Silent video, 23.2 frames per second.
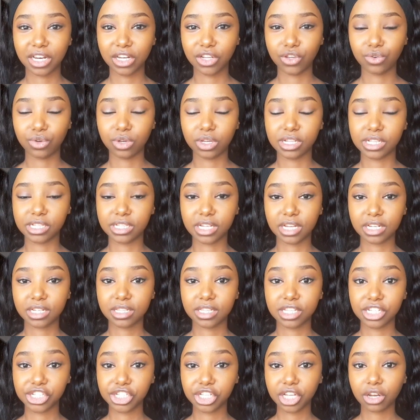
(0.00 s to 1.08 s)
tell you is
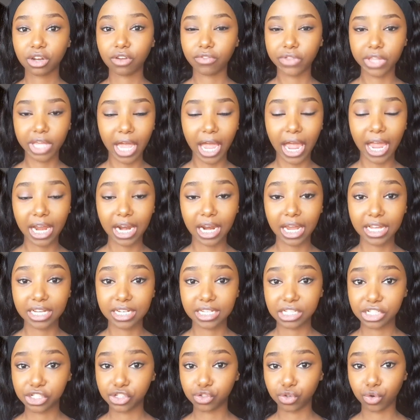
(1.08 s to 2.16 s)
that the shade of the
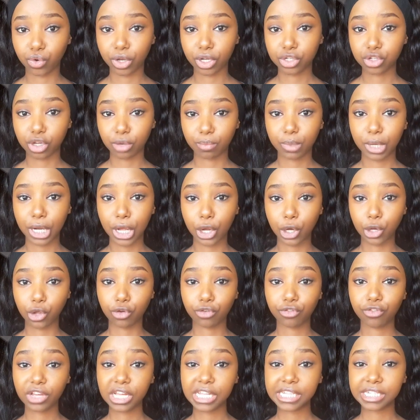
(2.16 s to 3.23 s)
highlight that you're going to apply on
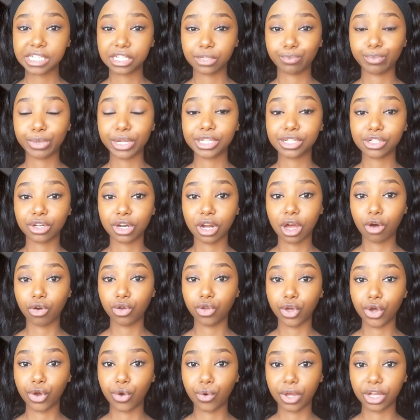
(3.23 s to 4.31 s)
your face depends on how
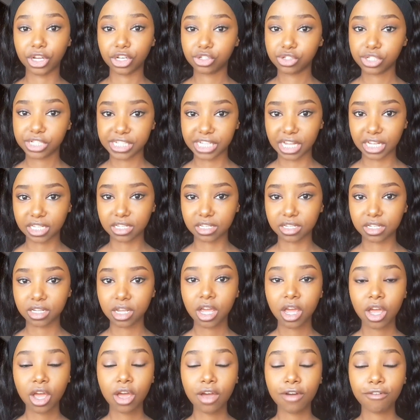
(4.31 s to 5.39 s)
you're going to set it.
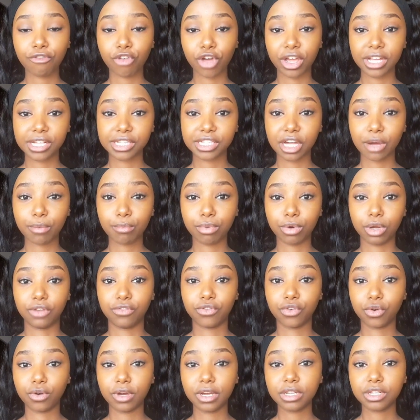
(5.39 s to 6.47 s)
For example,
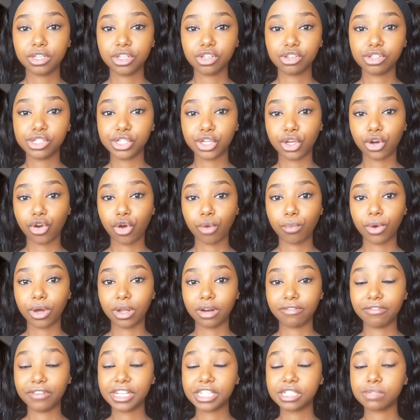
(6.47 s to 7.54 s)
if you're going to use your
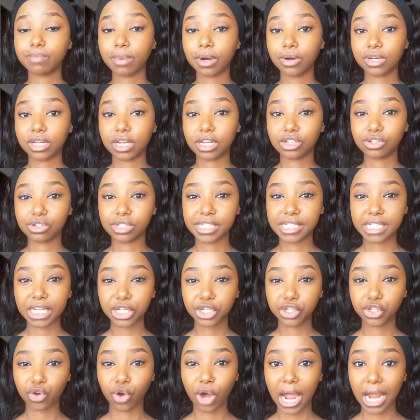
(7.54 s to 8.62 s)
normal face powder to
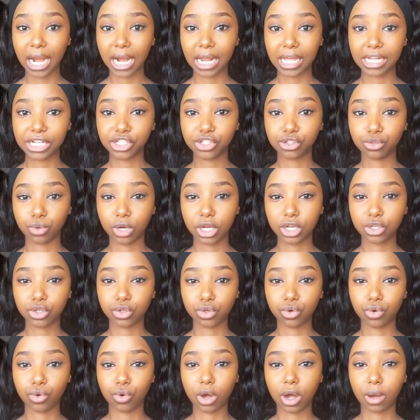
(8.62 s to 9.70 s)
set your highlight, you want
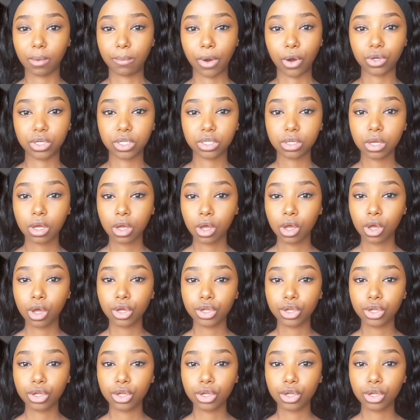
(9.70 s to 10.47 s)
to go about